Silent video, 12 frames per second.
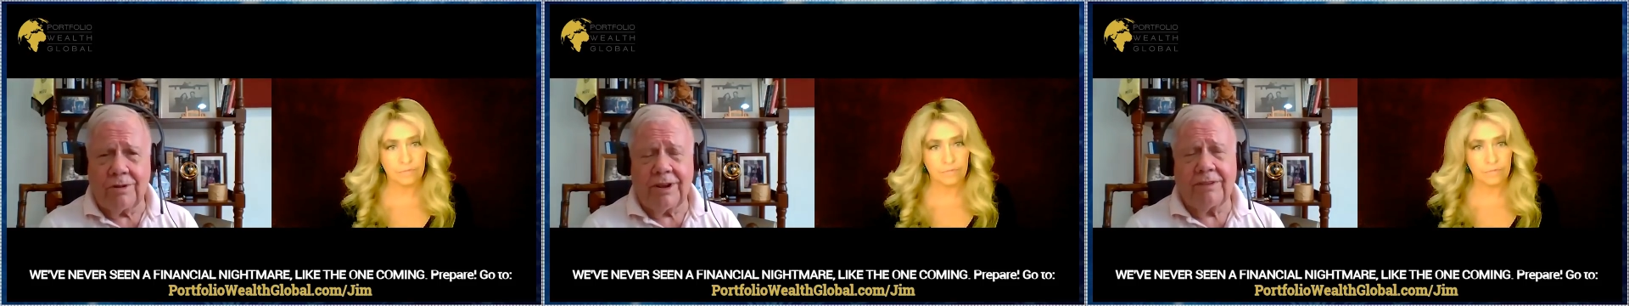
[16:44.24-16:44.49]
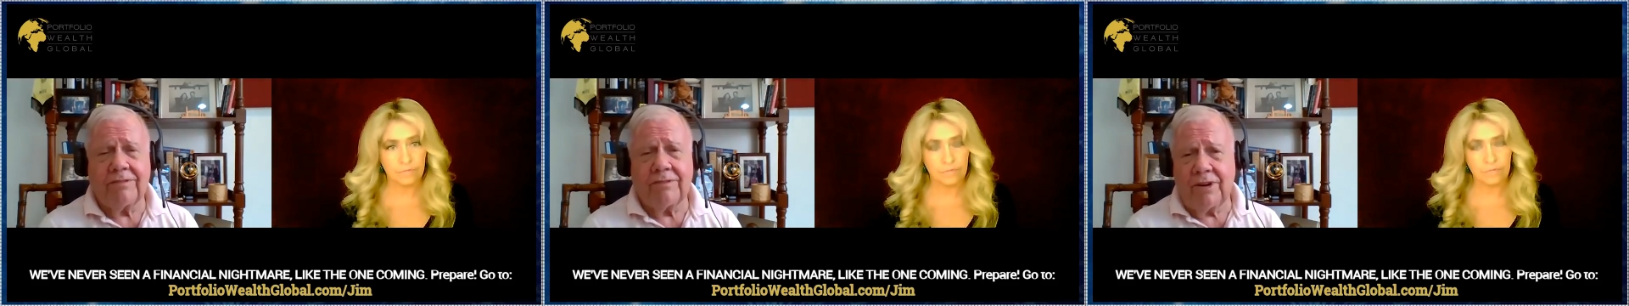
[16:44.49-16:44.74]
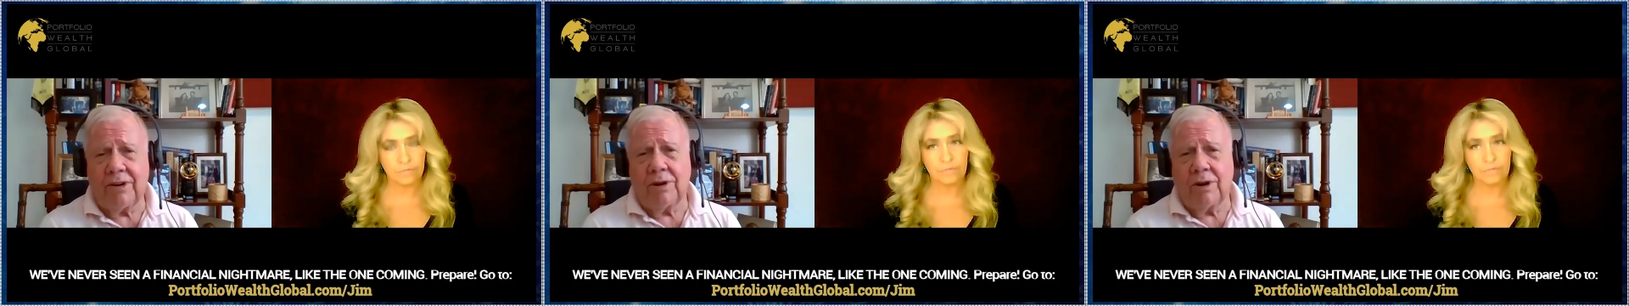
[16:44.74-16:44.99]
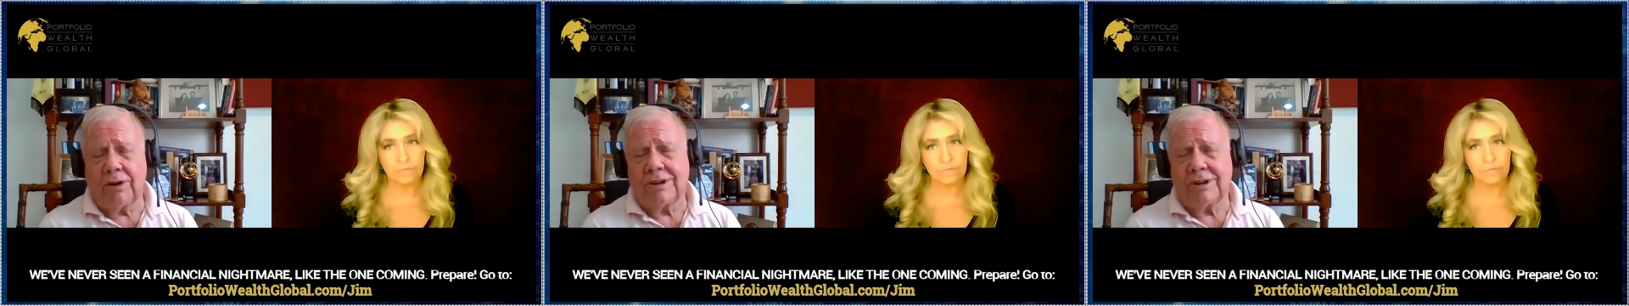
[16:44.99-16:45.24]
Speaker 1: They have a very
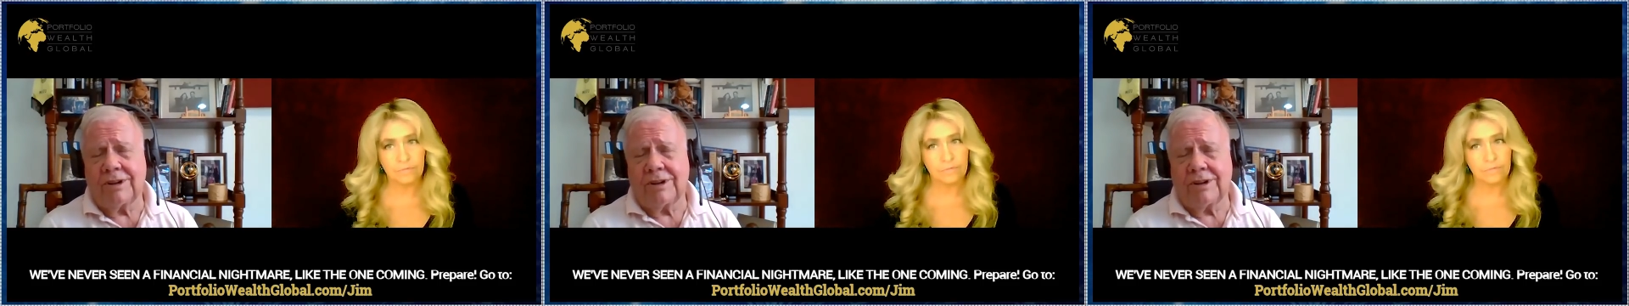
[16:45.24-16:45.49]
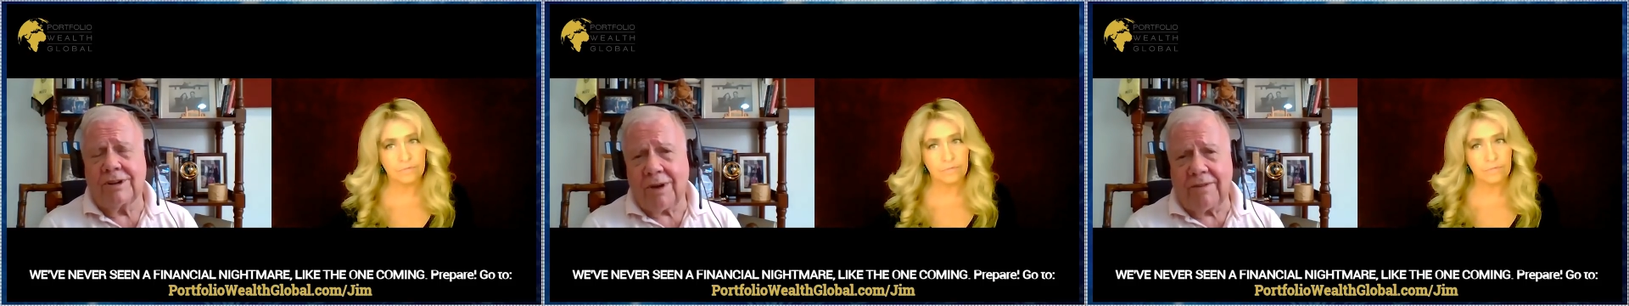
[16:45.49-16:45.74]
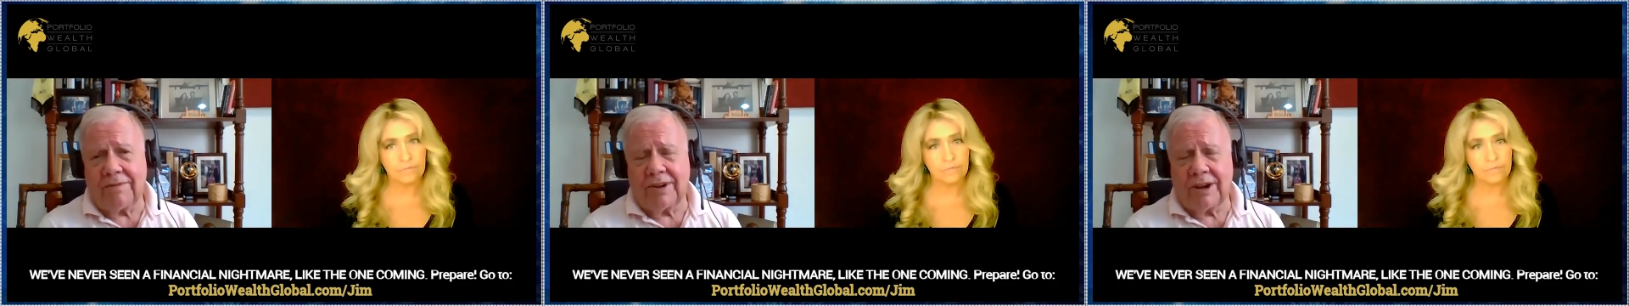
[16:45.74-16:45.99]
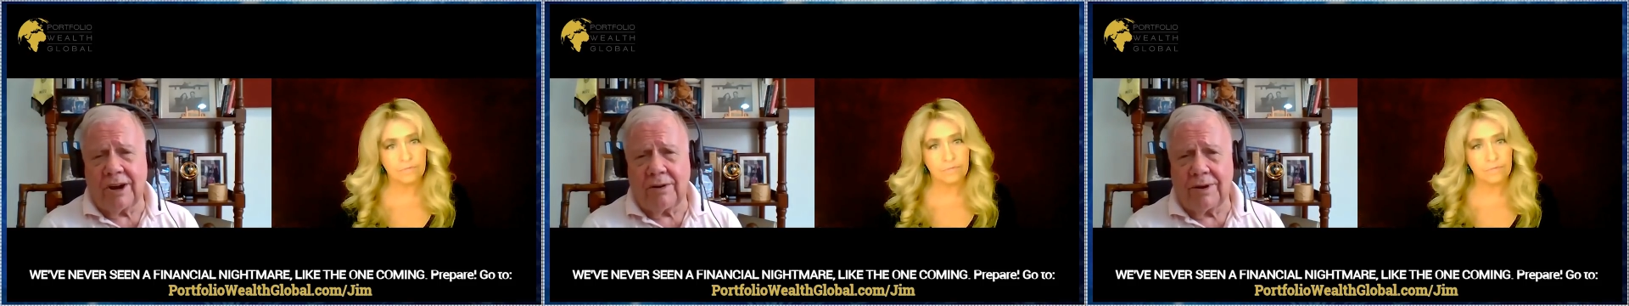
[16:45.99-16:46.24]
large
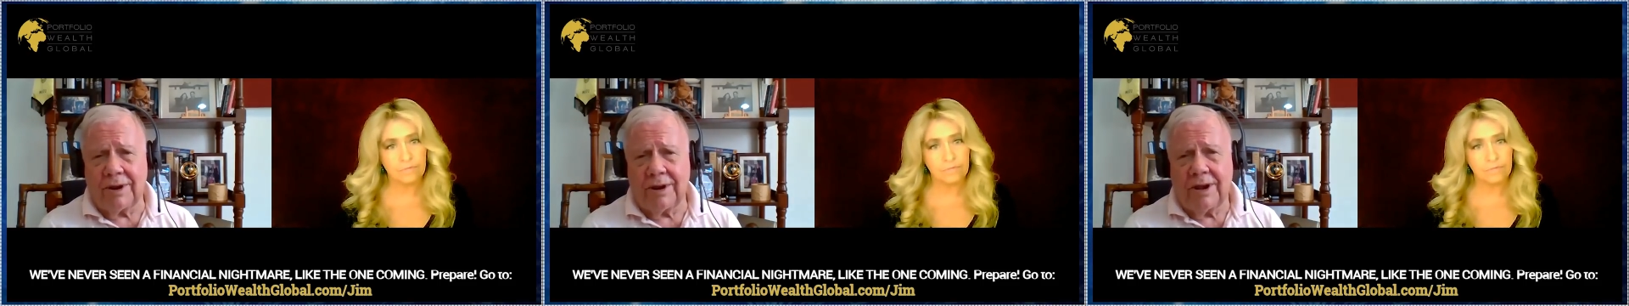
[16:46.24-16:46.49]
geographic area.